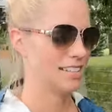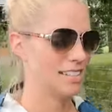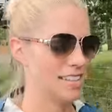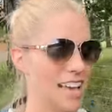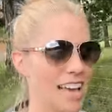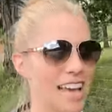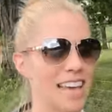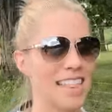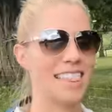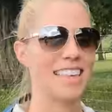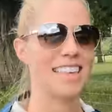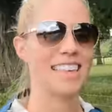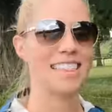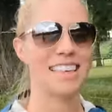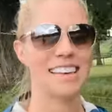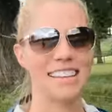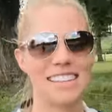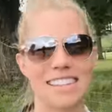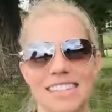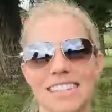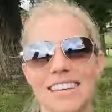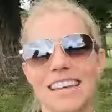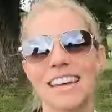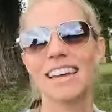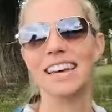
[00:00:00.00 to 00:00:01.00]
yeah, I think
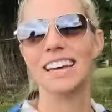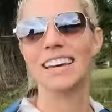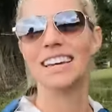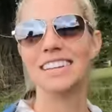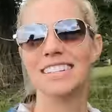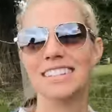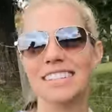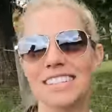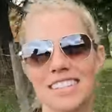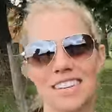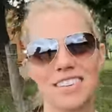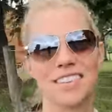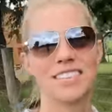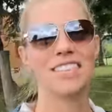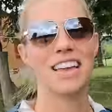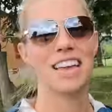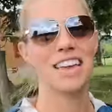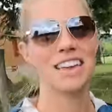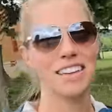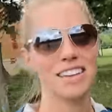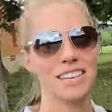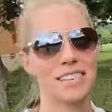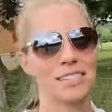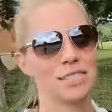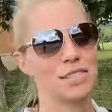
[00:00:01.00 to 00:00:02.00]
that's it. So
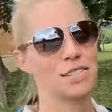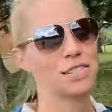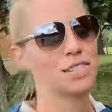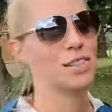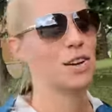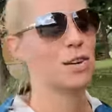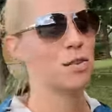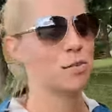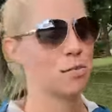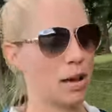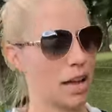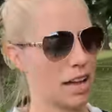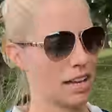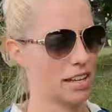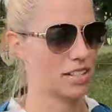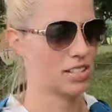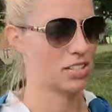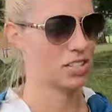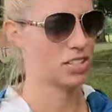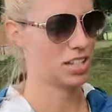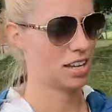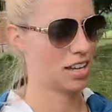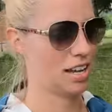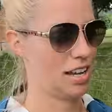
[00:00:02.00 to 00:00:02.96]
thank you so much.